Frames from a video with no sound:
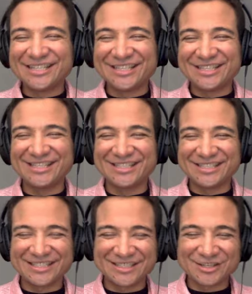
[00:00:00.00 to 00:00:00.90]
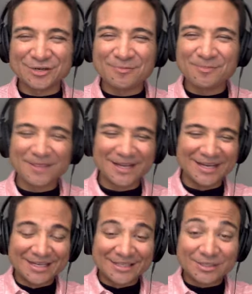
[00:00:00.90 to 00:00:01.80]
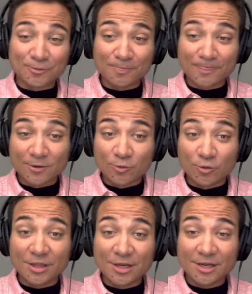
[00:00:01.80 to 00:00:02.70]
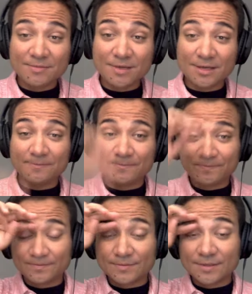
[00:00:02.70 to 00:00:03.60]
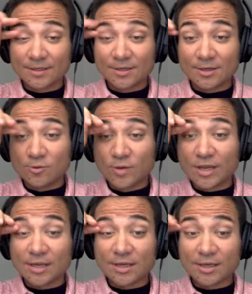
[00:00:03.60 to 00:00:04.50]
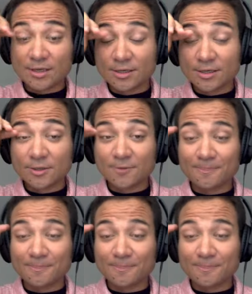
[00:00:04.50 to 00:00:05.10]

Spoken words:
this term. So what are they going to be? Well,